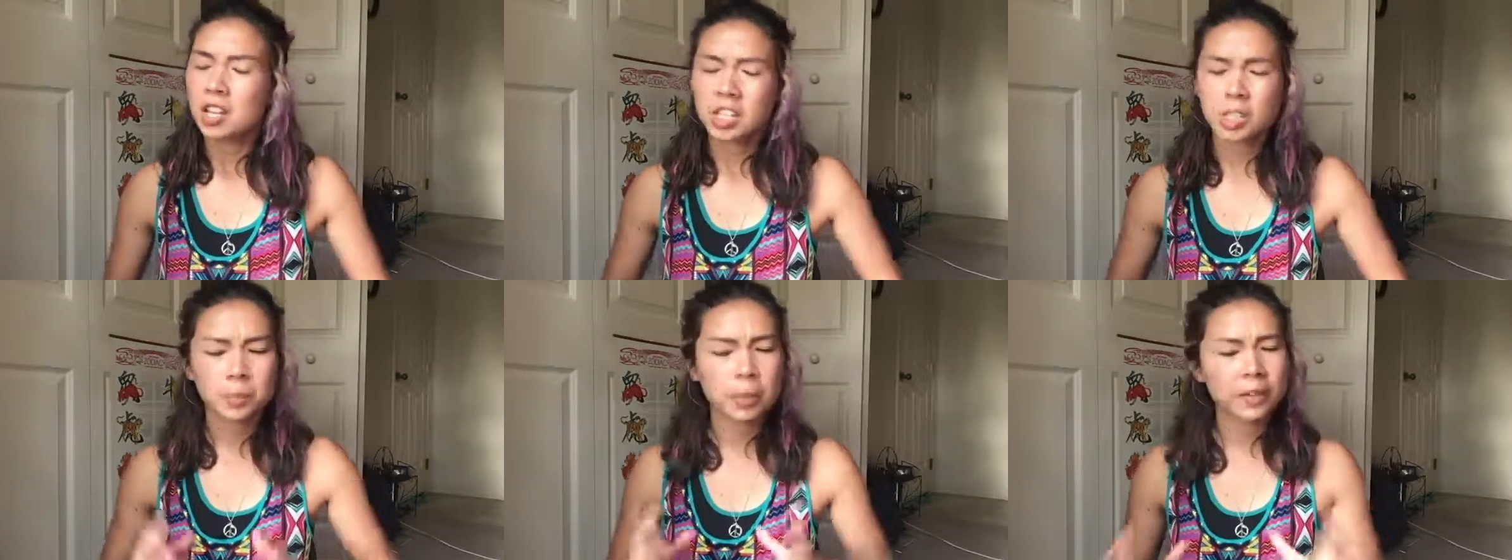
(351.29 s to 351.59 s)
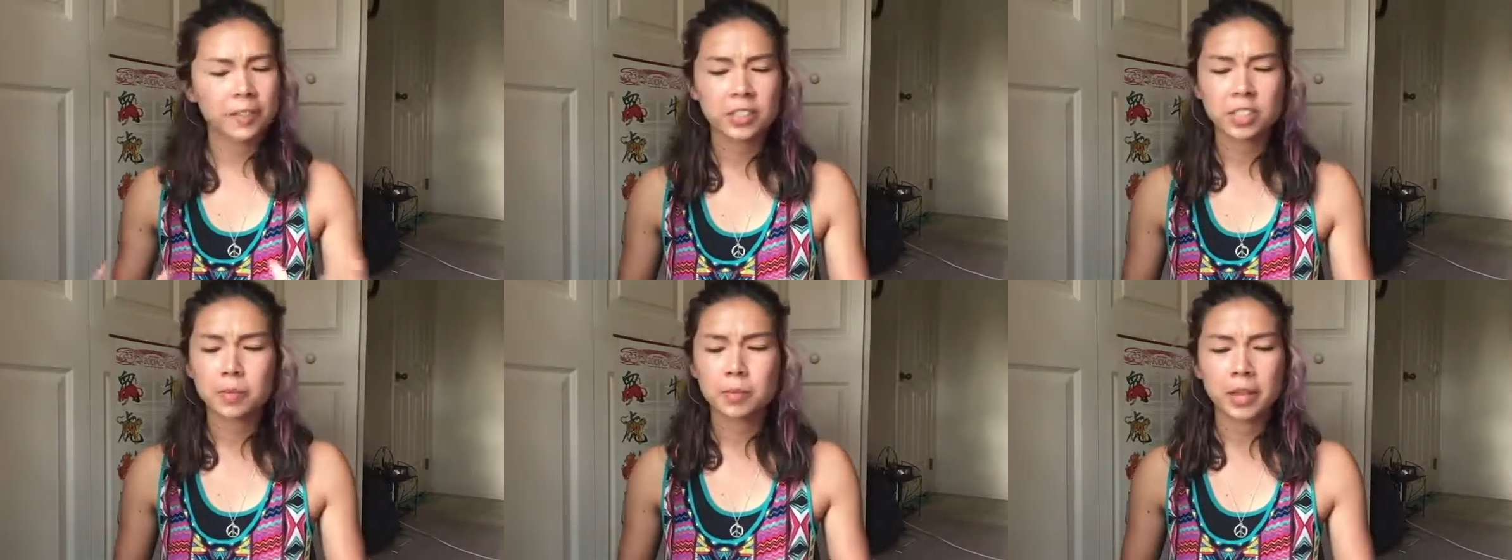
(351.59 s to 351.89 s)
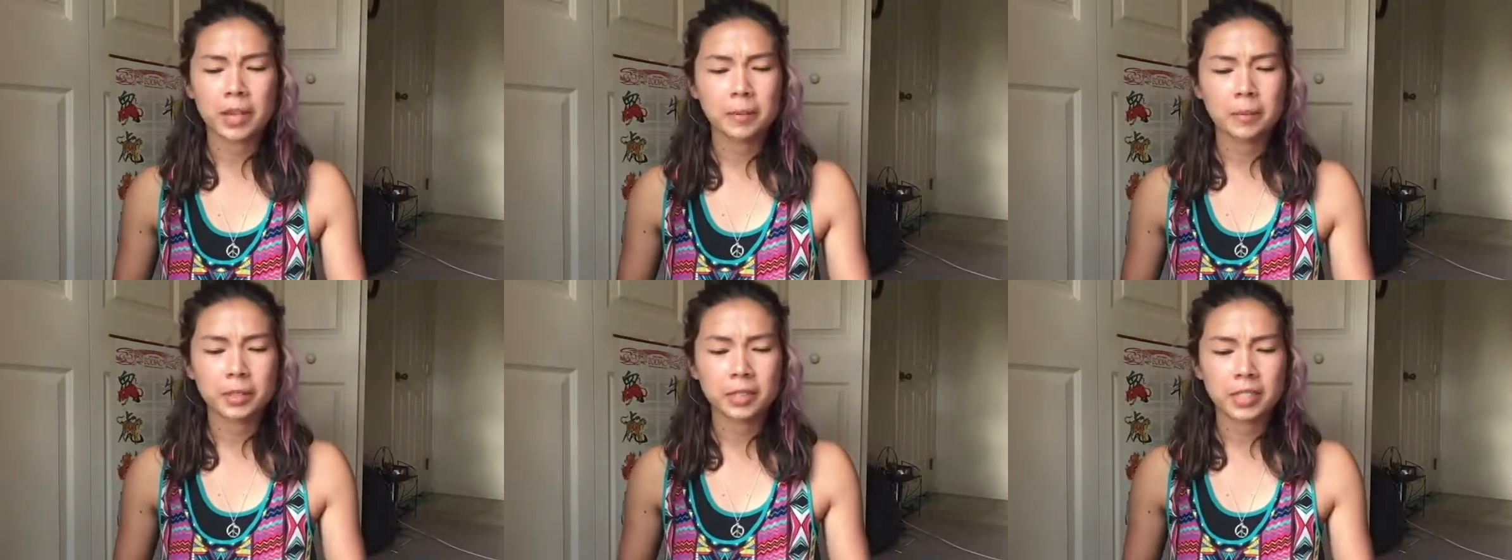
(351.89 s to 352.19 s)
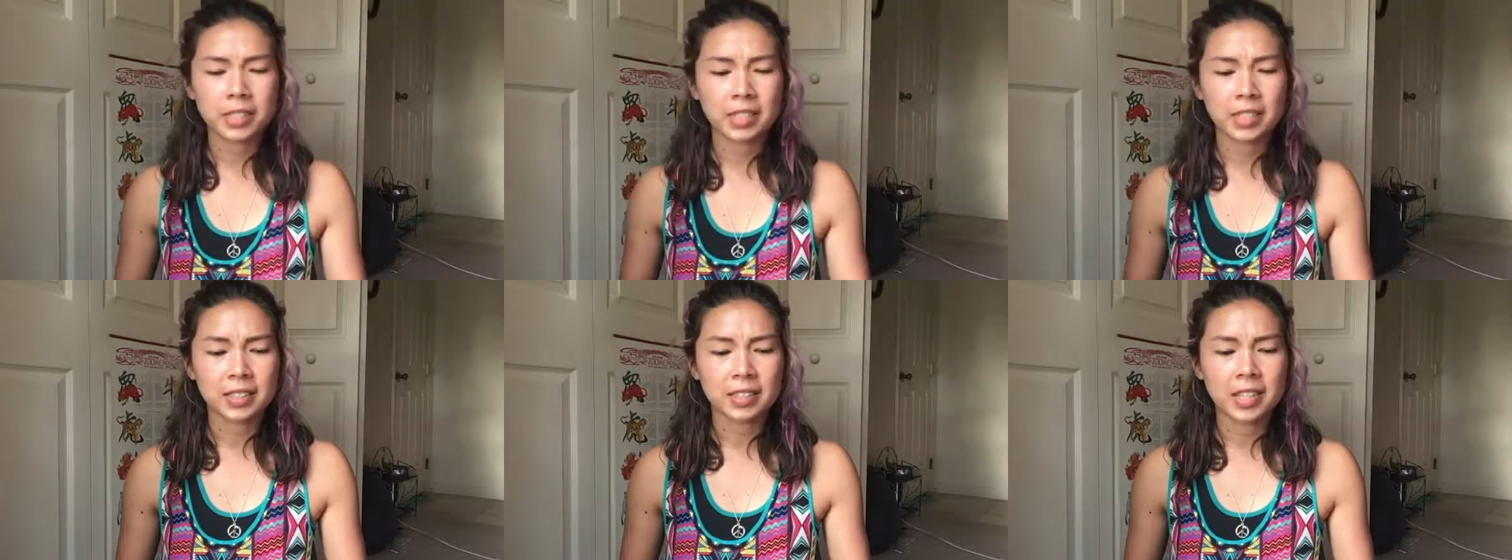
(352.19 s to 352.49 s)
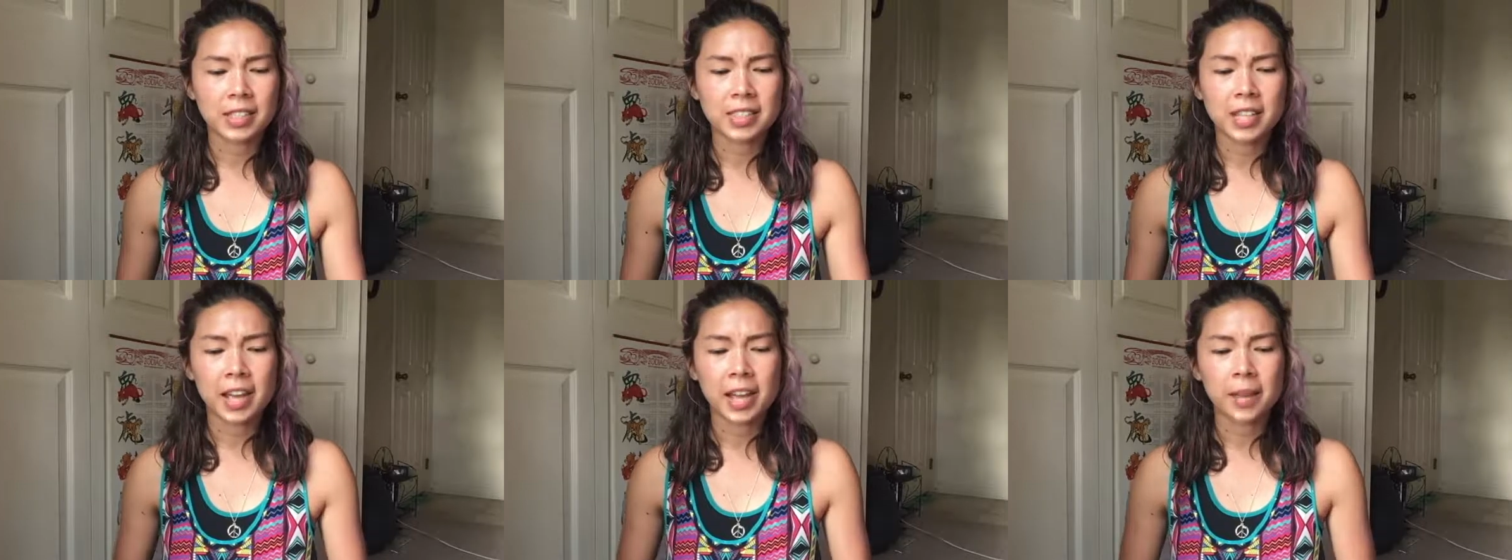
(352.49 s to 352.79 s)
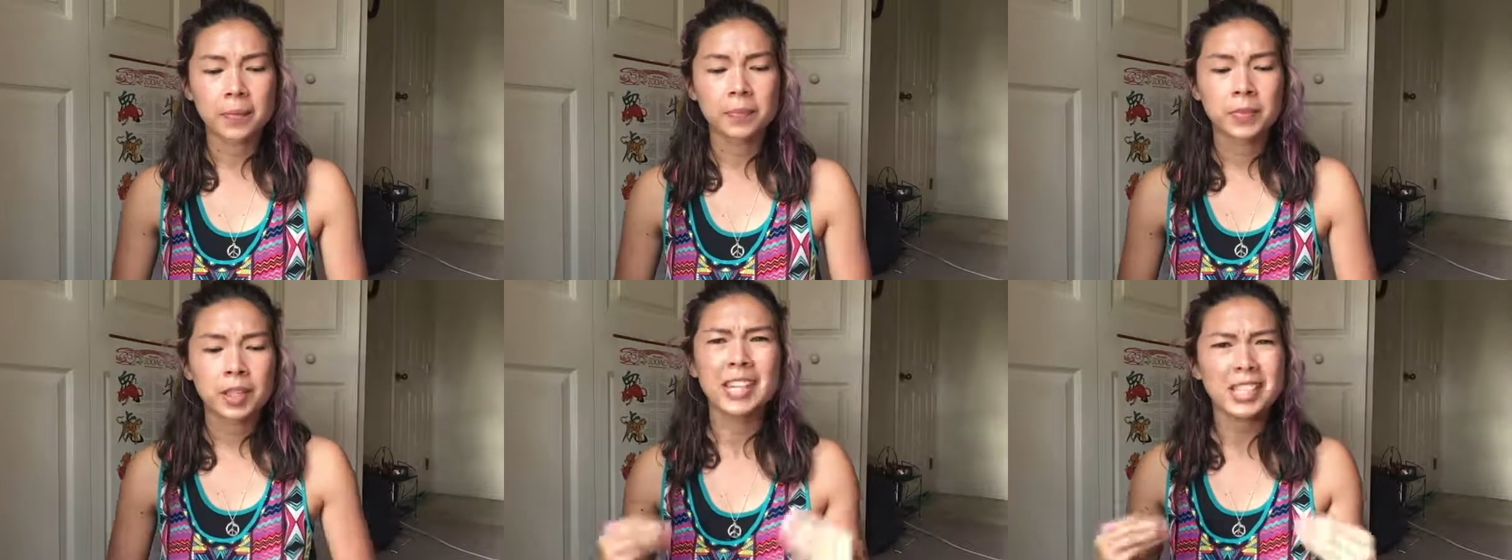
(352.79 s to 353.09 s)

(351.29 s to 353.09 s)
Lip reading: It's perfect to my abilities at that time.